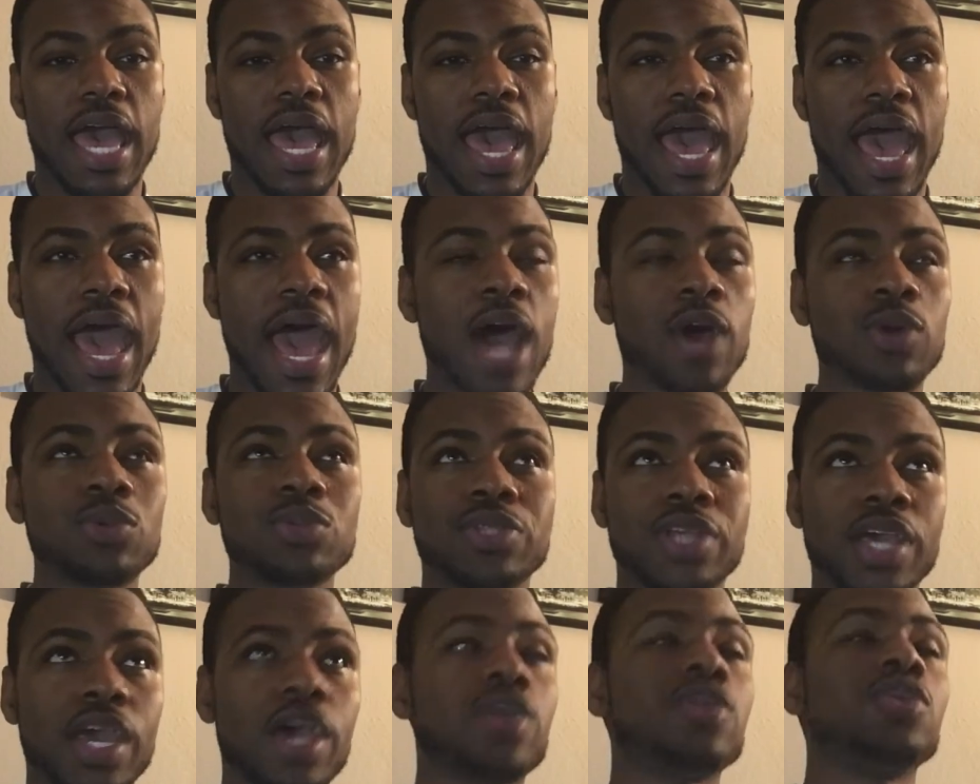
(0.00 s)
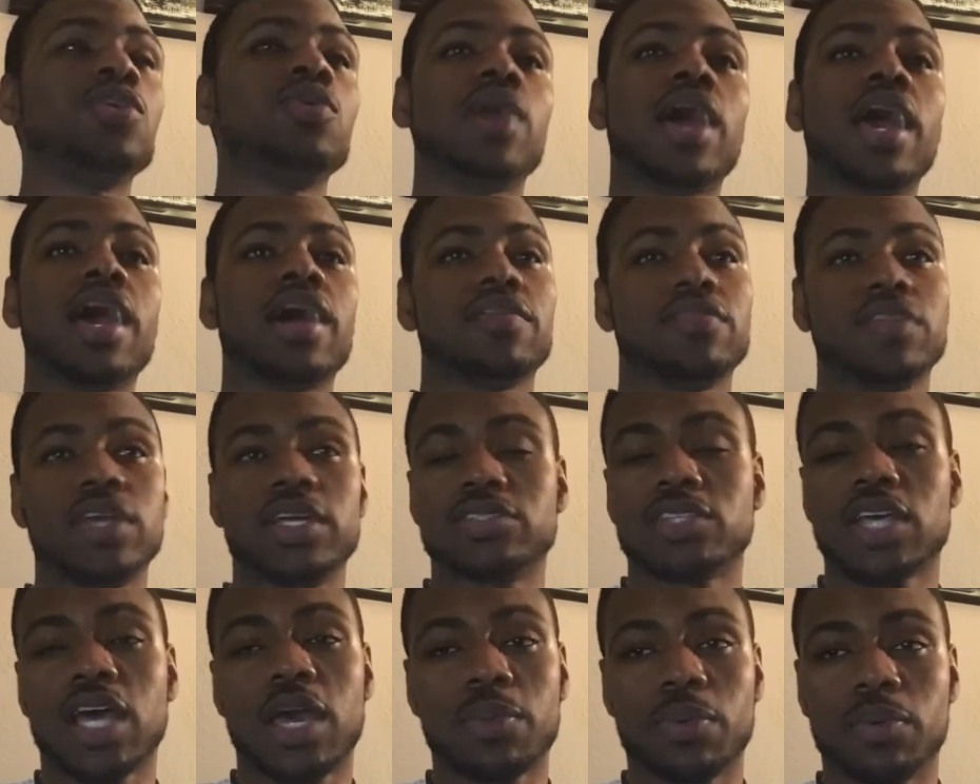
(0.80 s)
How dare you have
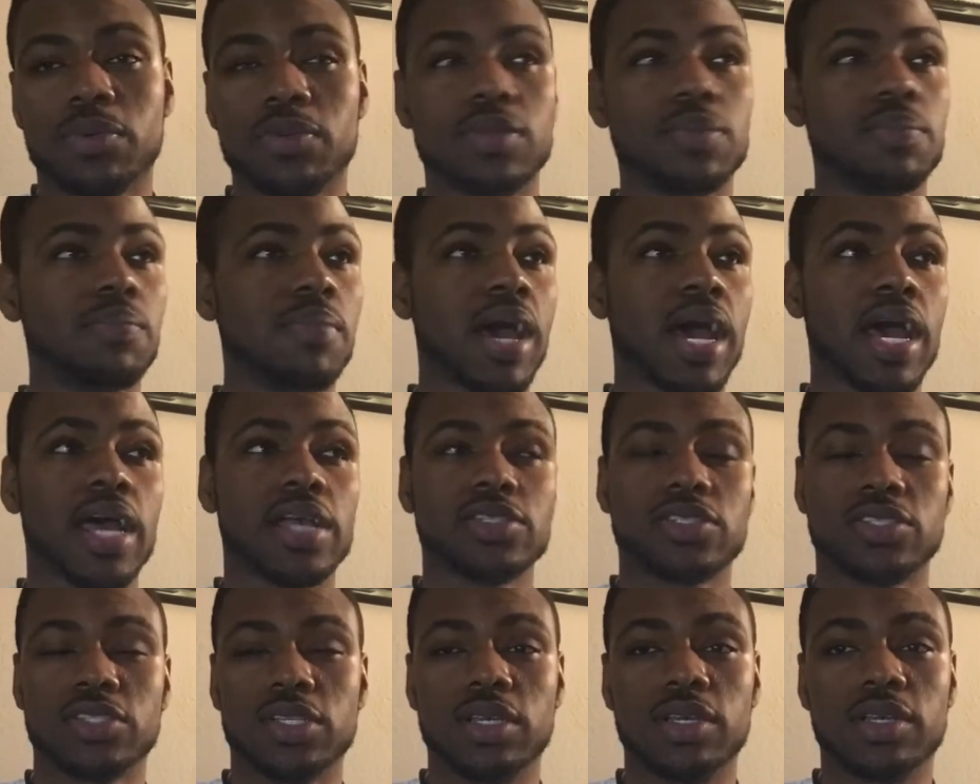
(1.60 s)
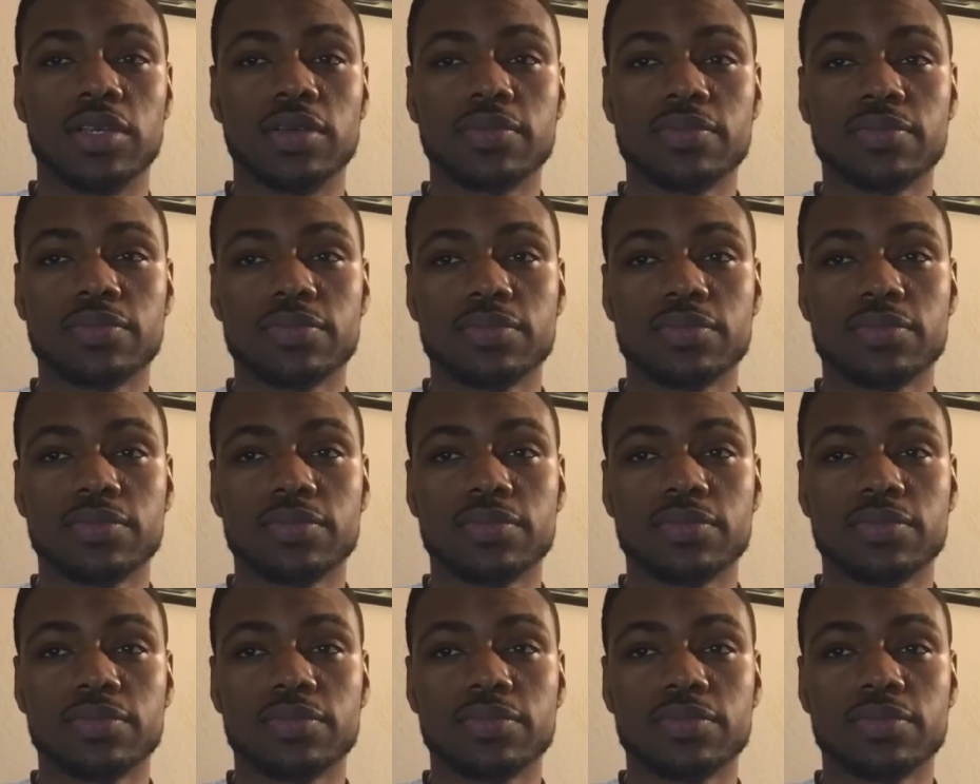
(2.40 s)
that type of mindset?